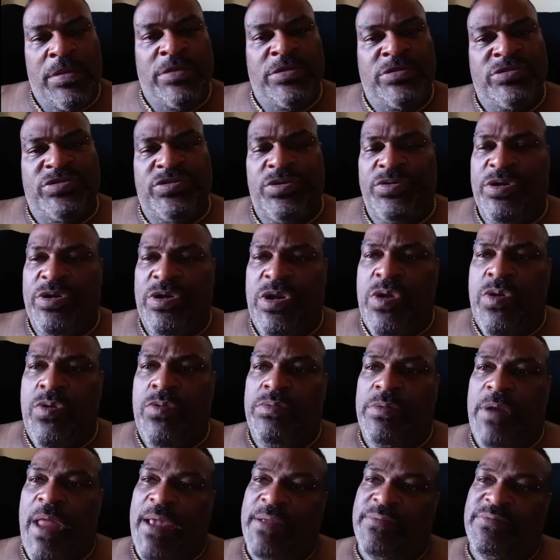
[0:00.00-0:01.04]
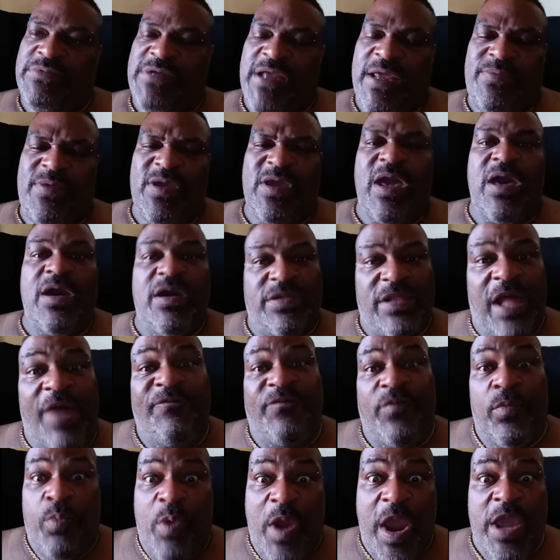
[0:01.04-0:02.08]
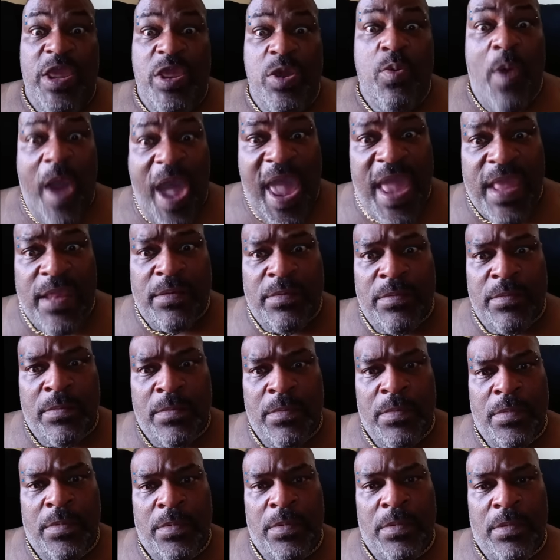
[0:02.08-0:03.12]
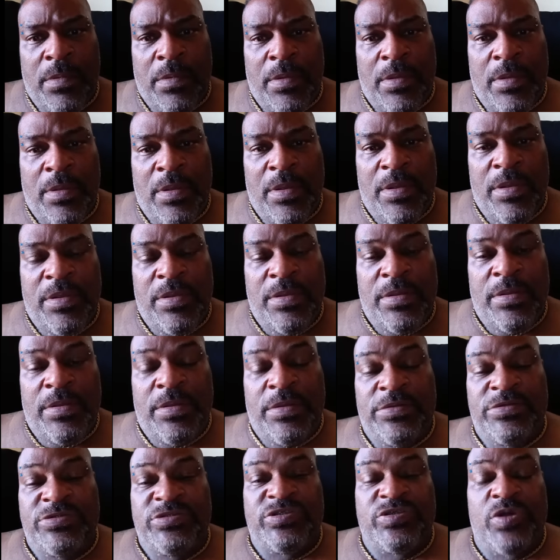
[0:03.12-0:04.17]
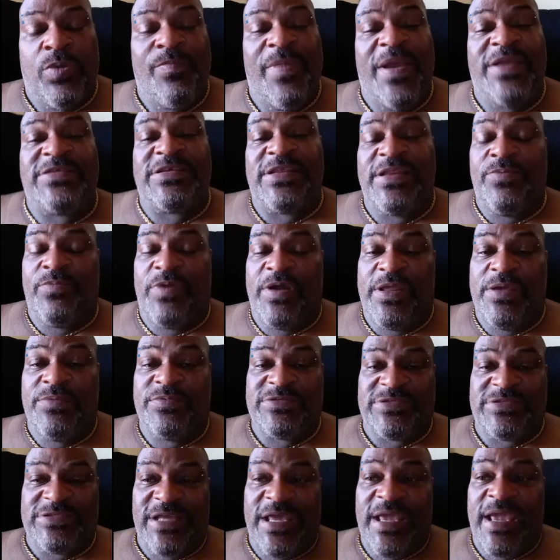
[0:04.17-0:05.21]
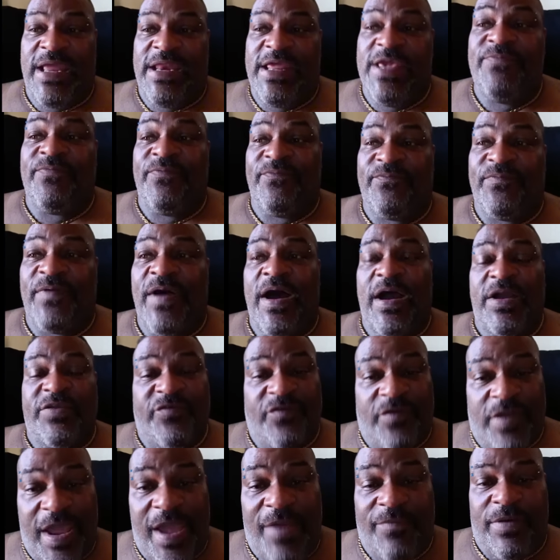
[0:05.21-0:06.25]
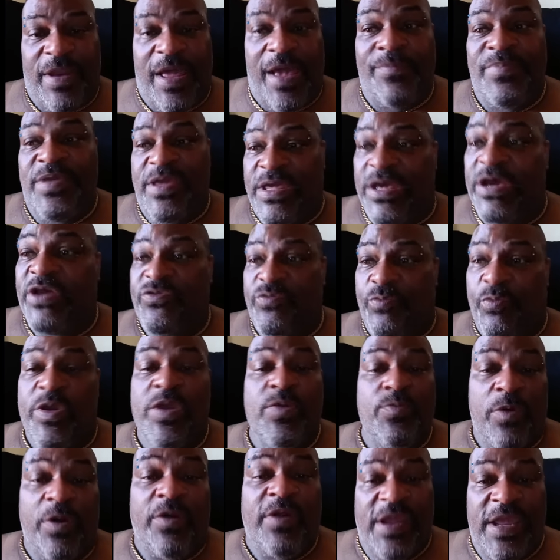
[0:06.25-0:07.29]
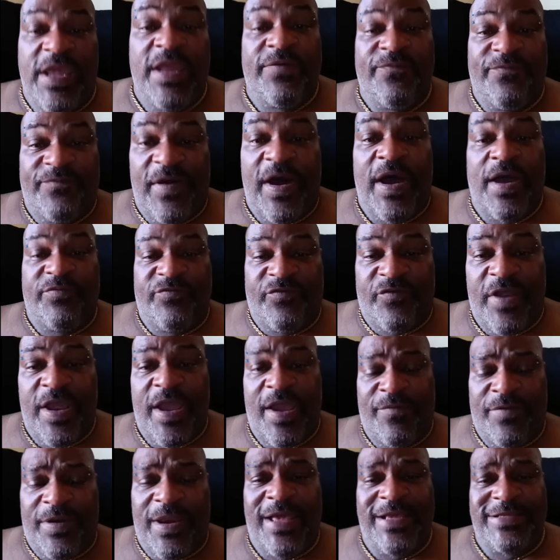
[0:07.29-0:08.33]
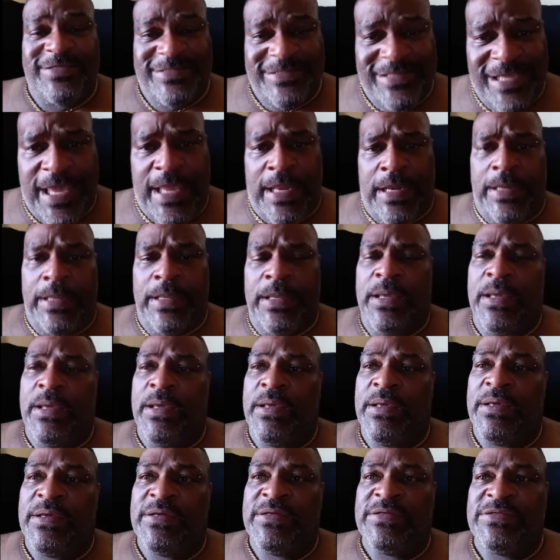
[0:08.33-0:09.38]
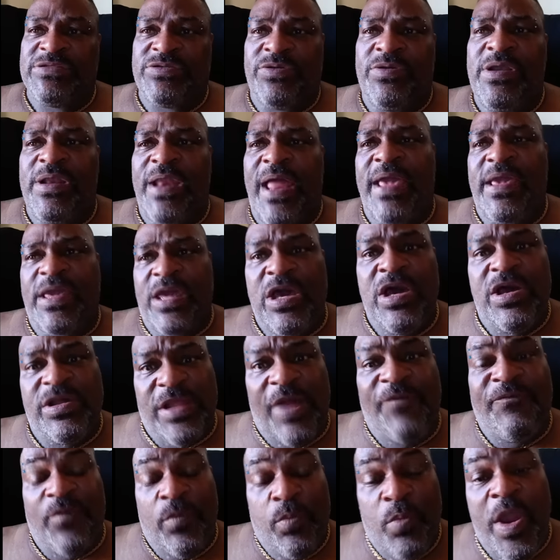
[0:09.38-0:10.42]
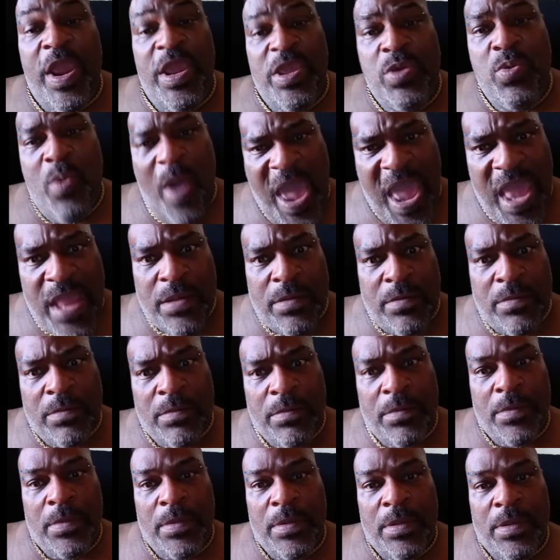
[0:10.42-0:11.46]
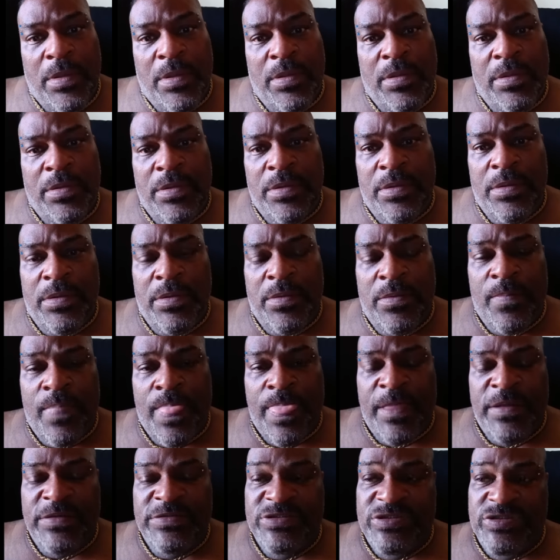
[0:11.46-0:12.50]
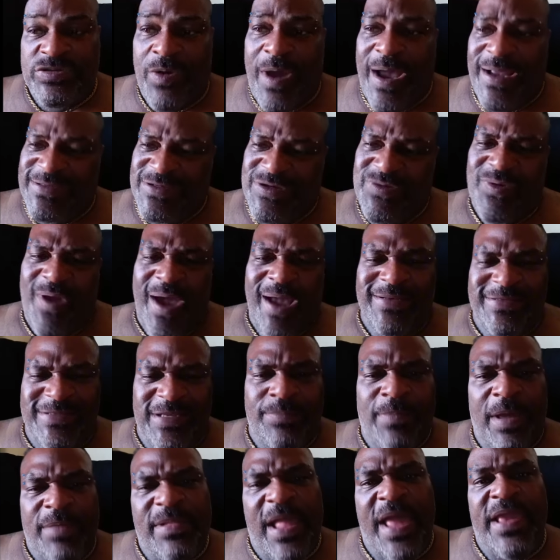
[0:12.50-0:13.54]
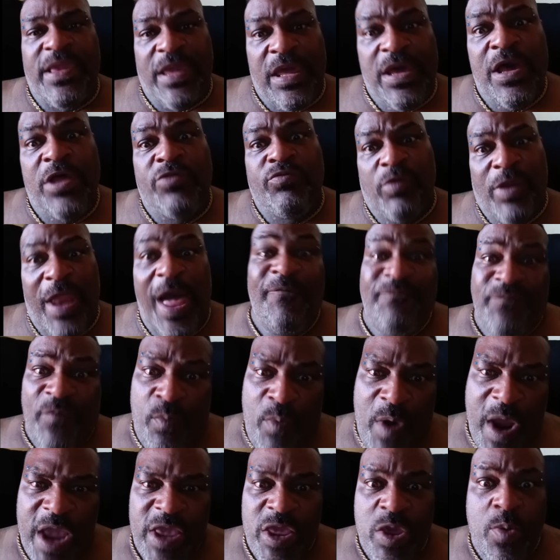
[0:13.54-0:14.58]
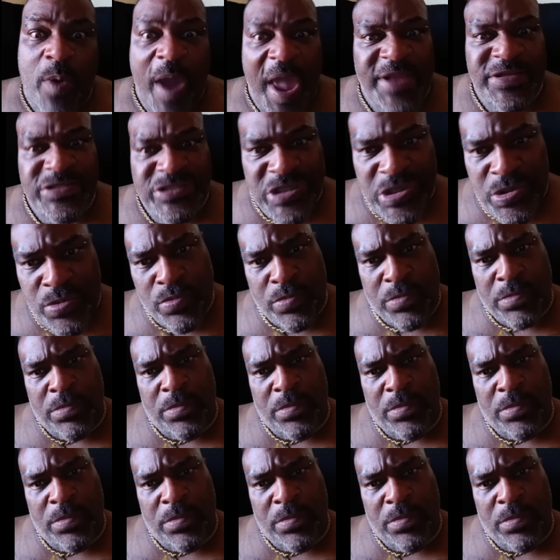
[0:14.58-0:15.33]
So the dude like, daddy, cuz, I'm from where you at? So basically what he was saying, he from Five Travelon because we were in Five Travelon set. So he like, cuz, I'm from where you at? So I, you know, I tell him, I'm like, cuz, well, I'm from where you at too.